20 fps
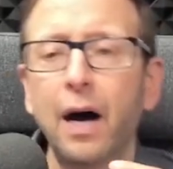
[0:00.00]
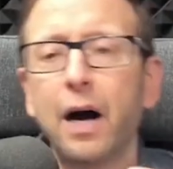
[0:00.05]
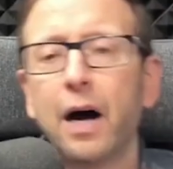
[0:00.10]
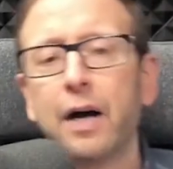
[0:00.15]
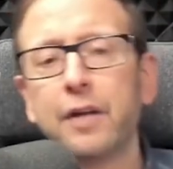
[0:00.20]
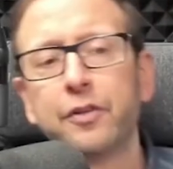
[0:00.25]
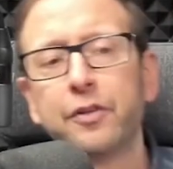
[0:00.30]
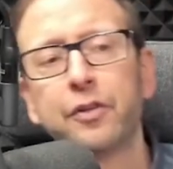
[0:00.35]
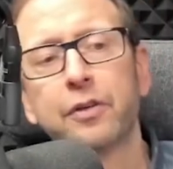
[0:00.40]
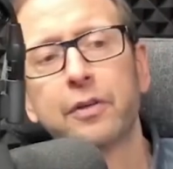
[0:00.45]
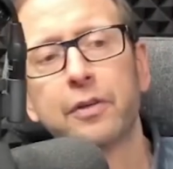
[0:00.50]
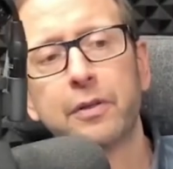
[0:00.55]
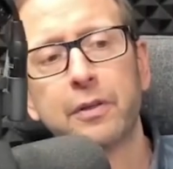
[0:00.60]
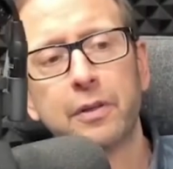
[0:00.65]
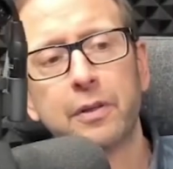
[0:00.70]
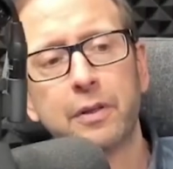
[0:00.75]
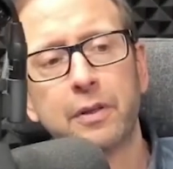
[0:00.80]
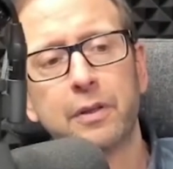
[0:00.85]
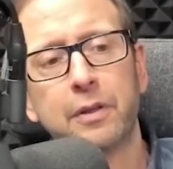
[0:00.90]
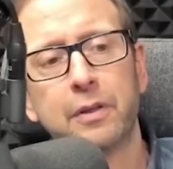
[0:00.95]

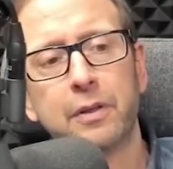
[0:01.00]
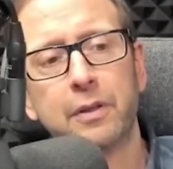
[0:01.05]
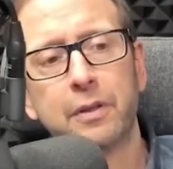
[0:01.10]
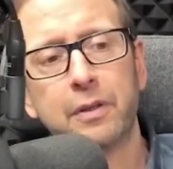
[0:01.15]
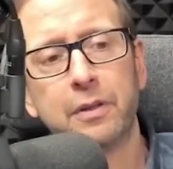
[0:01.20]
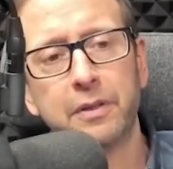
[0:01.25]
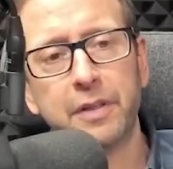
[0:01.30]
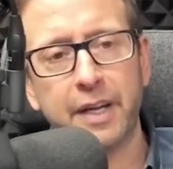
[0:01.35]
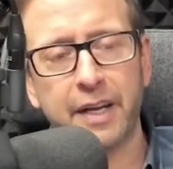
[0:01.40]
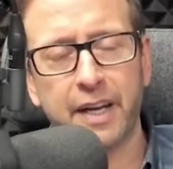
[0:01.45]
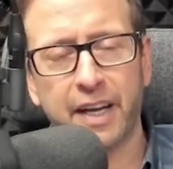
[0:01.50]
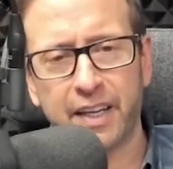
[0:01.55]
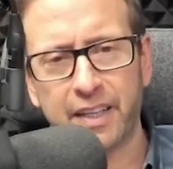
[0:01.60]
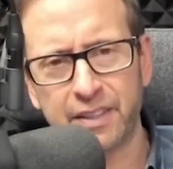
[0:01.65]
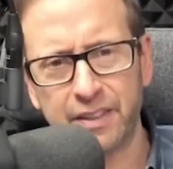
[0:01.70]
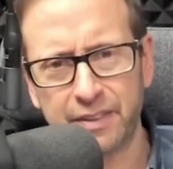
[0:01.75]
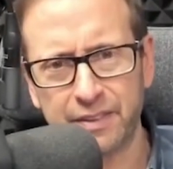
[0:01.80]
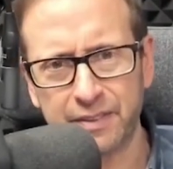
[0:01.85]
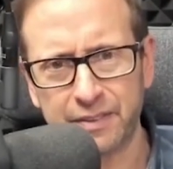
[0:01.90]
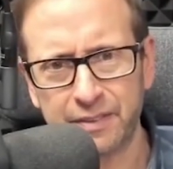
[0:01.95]
Under
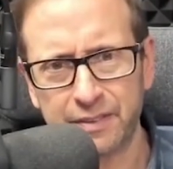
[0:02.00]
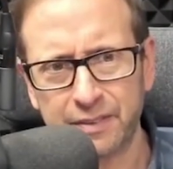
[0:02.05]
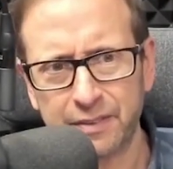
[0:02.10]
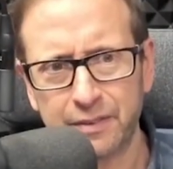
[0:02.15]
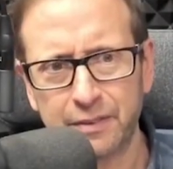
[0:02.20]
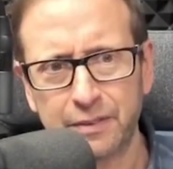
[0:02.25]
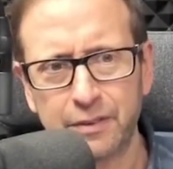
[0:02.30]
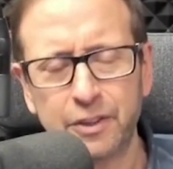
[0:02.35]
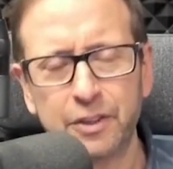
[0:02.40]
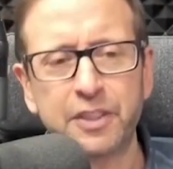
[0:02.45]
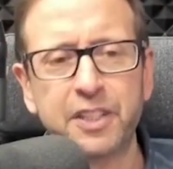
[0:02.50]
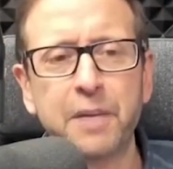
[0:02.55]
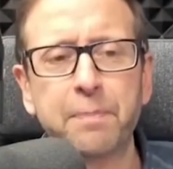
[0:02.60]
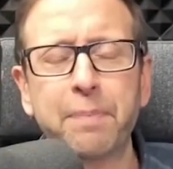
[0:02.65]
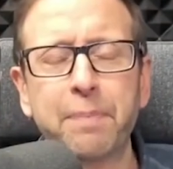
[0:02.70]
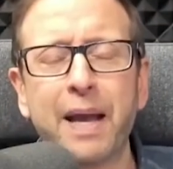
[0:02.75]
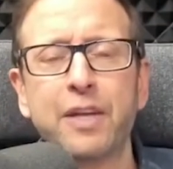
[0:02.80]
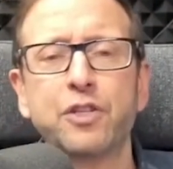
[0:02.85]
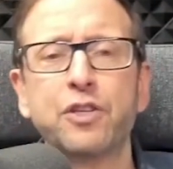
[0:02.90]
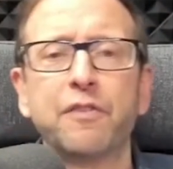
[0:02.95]
clinic, you'll see
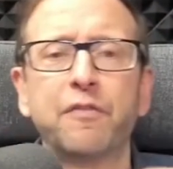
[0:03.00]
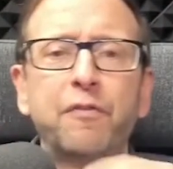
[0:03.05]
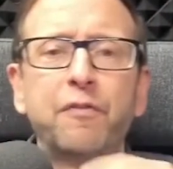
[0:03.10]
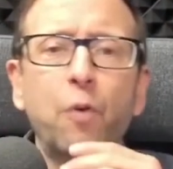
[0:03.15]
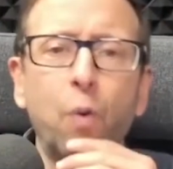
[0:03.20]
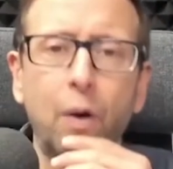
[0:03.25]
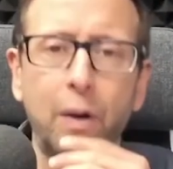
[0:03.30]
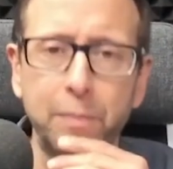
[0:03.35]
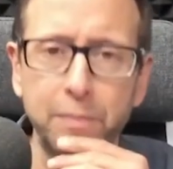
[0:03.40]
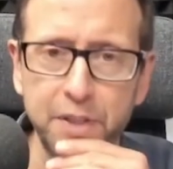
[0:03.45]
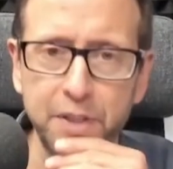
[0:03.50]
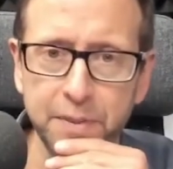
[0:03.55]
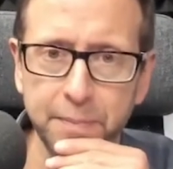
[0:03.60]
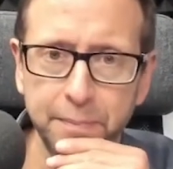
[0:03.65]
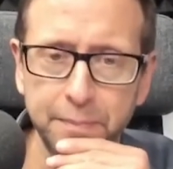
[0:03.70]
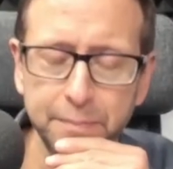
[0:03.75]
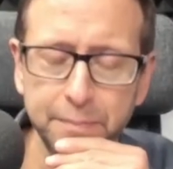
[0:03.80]
patient forms.